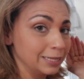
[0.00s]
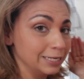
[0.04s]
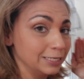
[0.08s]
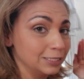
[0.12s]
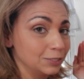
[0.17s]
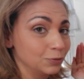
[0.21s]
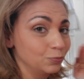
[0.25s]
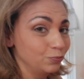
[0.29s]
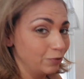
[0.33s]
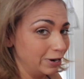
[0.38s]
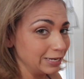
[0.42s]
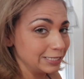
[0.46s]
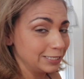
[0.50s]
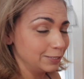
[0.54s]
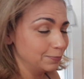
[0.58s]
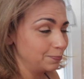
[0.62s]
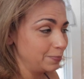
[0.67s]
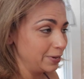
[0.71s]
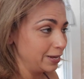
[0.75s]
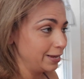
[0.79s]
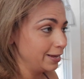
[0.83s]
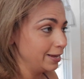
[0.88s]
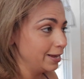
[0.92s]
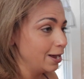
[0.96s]
This
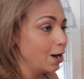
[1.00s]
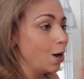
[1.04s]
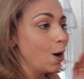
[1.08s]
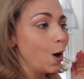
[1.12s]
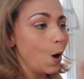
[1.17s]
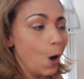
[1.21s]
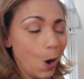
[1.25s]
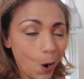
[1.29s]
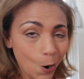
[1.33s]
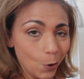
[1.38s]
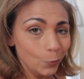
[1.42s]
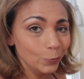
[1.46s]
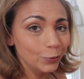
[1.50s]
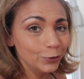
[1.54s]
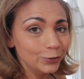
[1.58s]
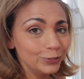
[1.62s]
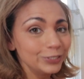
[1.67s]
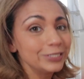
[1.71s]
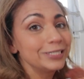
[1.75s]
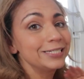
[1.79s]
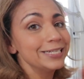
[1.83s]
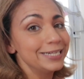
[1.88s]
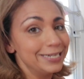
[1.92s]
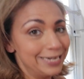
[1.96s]
recipe
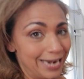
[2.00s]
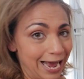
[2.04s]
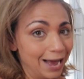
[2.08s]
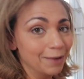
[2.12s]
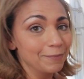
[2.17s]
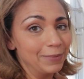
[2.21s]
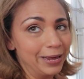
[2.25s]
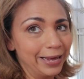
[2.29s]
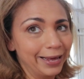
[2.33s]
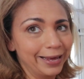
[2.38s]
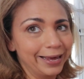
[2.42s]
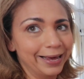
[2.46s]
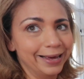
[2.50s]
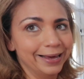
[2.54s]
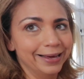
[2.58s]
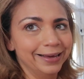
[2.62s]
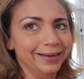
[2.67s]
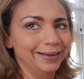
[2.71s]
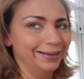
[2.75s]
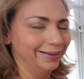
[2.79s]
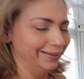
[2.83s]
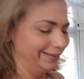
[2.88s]
almost did not make it.